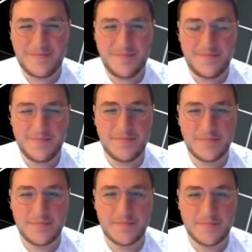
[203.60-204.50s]

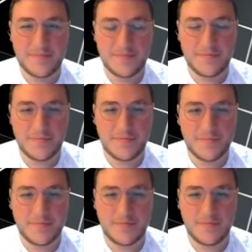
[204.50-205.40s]

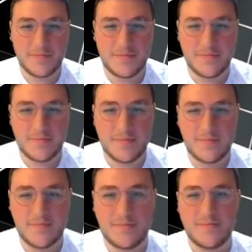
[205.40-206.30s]

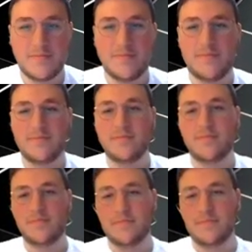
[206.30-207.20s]

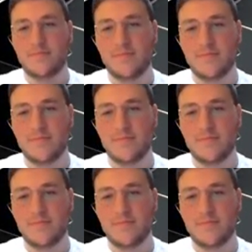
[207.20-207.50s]
No words are spoken by the person on screen.